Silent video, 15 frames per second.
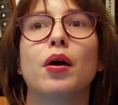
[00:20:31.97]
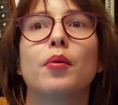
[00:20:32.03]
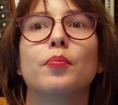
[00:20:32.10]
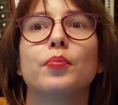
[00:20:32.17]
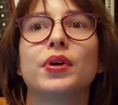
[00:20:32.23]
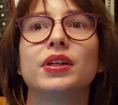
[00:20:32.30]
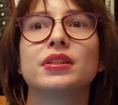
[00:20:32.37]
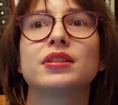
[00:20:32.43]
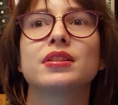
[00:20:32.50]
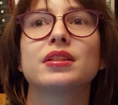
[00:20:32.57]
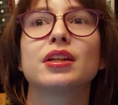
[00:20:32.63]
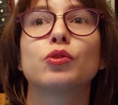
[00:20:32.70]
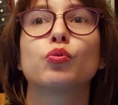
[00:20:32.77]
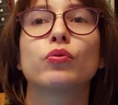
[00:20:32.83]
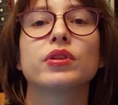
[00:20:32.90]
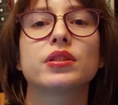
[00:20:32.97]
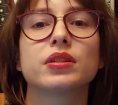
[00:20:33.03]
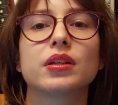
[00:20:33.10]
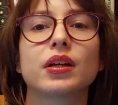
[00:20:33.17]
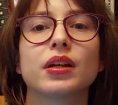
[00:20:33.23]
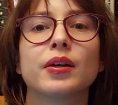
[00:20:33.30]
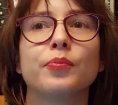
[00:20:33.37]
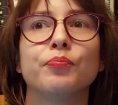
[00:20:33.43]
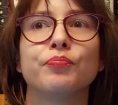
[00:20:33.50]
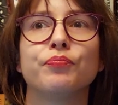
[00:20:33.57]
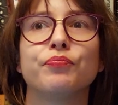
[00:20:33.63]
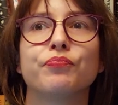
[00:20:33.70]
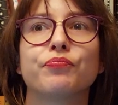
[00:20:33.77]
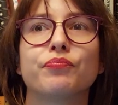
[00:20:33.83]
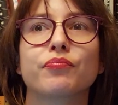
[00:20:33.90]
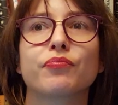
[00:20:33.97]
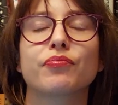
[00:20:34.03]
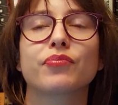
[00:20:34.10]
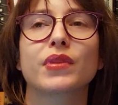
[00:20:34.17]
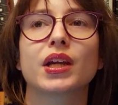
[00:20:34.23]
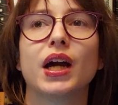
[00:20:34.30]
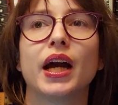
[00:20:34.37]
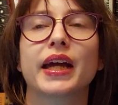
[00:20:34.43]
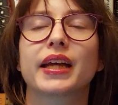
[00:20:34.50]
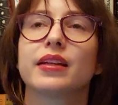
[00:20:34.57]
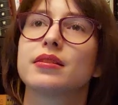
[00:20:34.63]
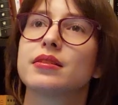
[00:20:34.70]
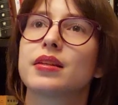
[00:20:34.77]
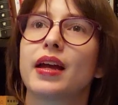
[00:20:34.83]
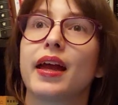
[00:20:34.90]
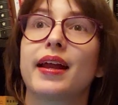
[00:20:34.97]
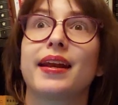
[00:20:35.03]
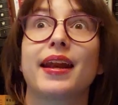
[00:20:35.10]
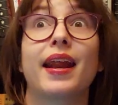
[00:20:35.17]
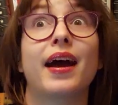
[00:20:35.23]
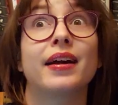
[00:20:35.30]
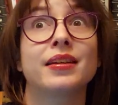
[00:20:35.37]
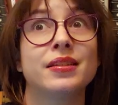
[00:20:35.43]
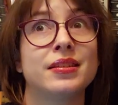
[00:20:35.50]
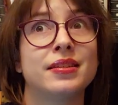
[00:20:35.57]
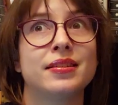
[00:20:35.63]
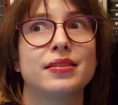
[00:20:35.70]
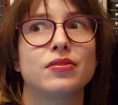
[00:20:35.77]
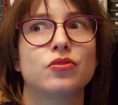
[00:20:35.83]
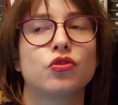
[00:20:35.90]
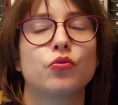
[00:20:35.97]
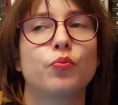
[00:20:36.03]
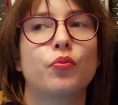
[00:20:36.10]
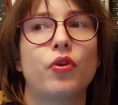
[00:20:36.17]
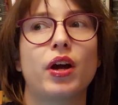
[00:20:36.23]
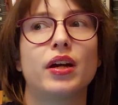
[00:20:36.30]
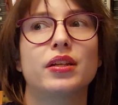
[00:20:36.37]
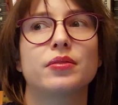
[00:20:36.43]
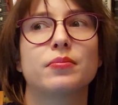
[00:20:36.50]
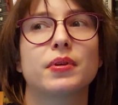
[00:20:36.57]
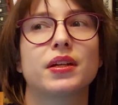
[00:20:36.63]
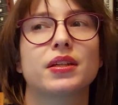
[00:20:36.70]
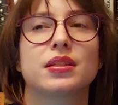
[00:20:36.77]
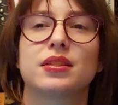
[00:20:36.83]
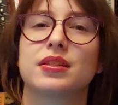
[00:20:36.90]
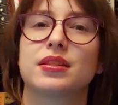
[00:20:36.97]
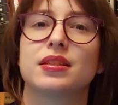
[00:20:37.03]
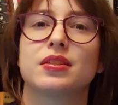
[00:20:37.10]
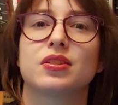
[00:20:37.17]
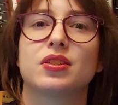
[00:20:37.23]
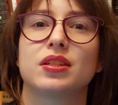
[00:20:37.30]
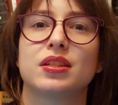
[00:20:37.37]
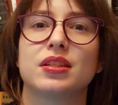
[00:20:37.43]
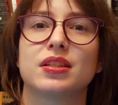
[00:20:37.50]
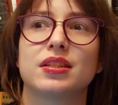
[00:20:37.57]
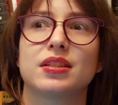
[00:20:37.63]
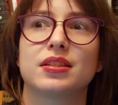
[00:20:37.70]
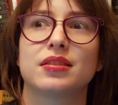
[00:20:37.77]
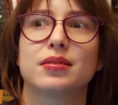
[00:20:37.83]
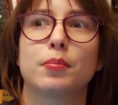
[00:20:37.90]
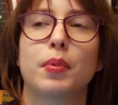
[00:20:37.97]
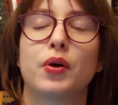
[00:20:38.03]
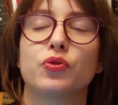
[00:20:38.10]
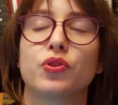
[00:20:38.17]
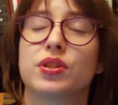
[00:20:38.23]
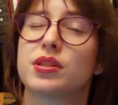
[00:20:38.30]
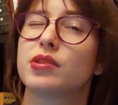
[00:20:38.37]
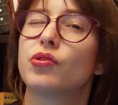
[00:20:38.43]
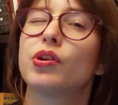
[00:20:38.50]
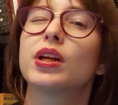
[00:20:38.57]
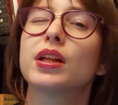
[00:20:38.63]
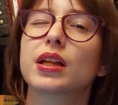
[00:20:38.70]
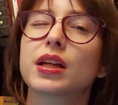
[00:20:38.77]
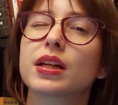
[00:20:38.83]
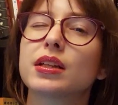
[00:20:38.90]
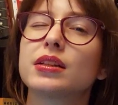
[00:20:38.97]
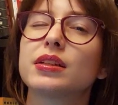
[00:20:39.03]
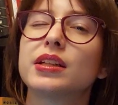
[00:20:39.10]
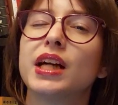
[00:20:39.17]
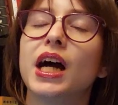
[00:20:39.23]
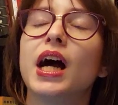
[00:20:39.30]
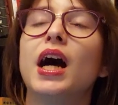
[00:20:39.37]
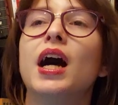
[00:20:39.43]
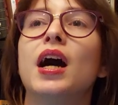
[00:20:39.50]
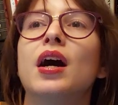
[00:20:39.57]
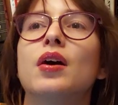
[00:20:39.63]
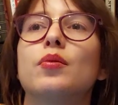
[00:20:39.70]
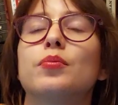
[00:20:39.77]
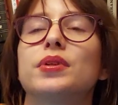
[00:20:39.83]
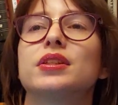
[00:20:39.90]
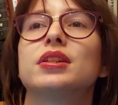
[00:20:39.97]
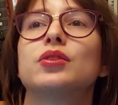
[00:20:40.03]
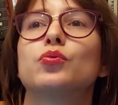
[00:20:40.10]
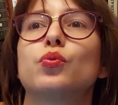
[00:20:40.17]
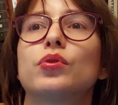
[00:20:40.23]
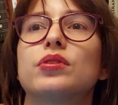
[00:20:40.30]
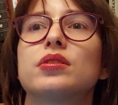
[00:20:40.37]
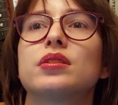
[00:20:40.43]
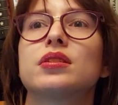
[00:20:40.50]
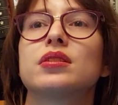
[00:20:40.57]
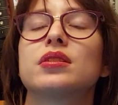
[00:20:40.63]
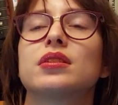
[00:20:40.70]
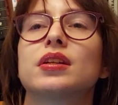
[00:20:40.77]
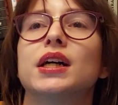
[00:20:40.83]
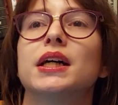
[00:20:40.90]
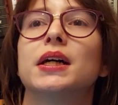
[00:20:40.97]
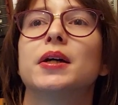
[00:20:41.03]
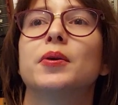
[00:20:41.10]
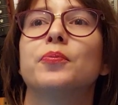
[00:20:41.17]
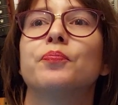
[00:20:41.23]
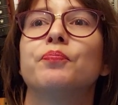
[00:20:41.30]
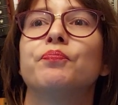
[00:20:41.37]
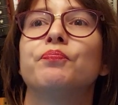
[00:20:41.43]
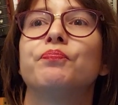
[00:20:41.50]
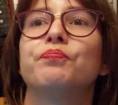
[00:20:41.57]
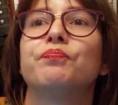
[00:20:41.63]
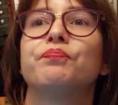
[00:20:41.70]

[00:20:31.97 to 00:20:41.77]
But it was, um, I can say, a nice surprise because this is about a serial killer, but it was um,